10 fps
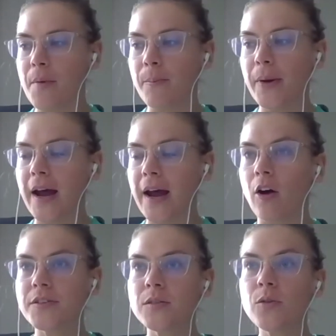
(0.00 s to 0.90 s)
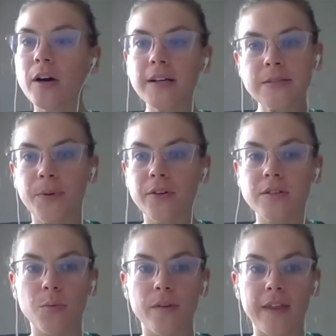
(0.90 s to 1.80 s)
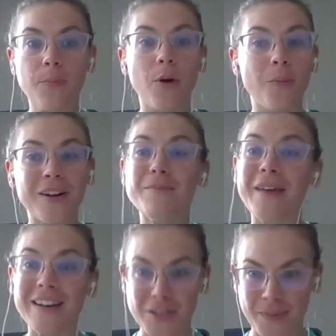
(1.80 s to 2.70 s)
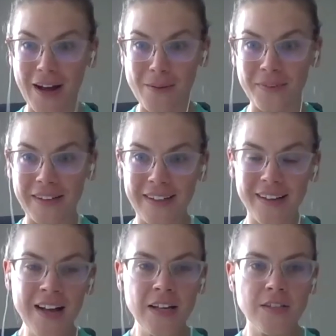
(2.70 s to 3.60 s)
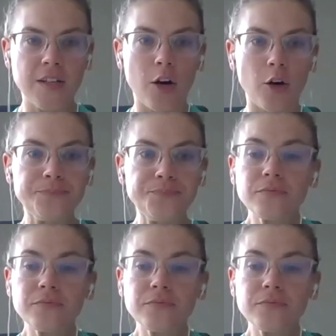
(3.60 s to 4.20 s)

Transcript: but i also got experience with a property management company so mm